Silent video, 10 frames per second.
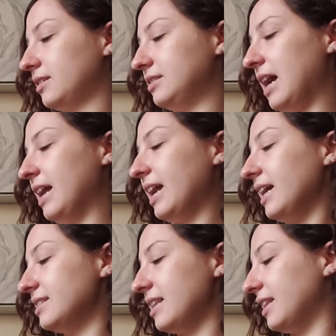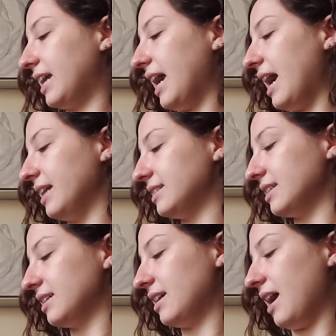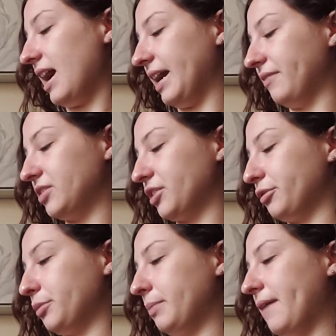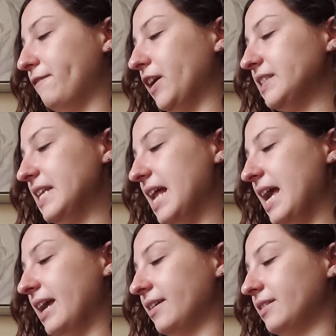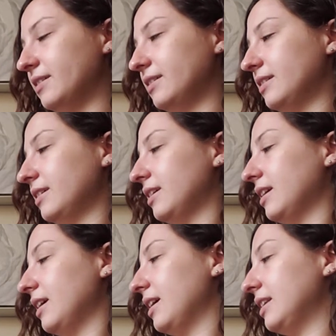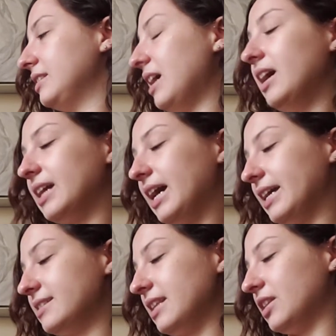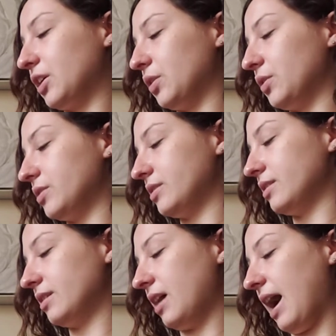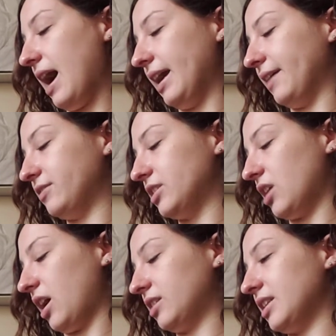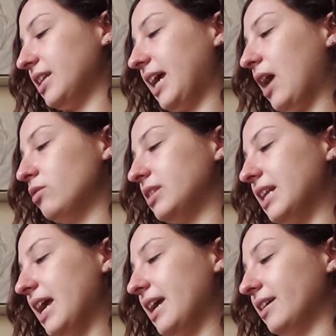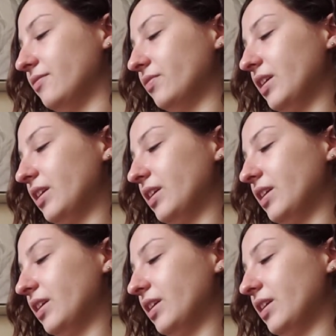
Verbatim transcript: Not I, said the cat. I have to groom my fur today. Not I, said the goose. I have to talk to the cow today.